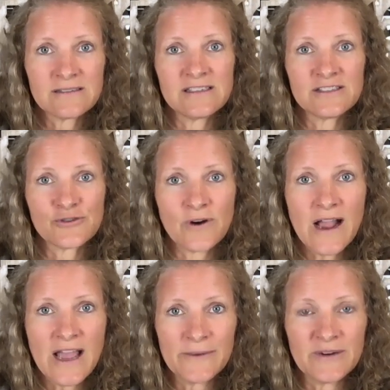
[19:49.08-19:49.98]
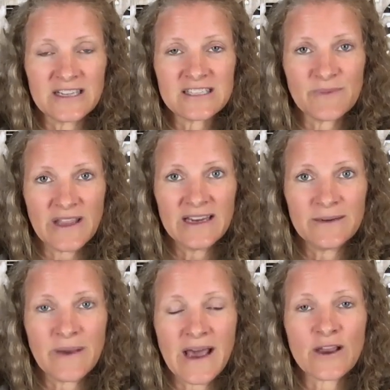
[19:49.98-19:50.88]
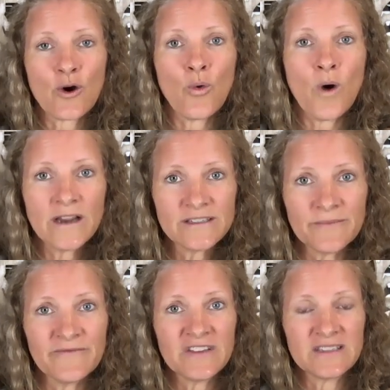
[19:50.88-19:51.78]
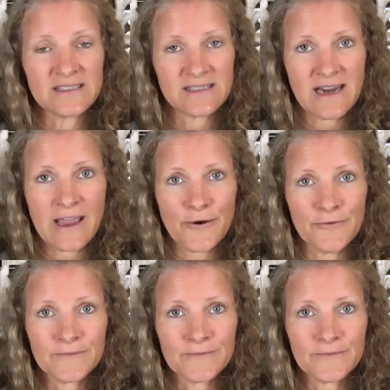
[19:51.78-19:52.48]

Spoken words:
described and explained by quantum physics now,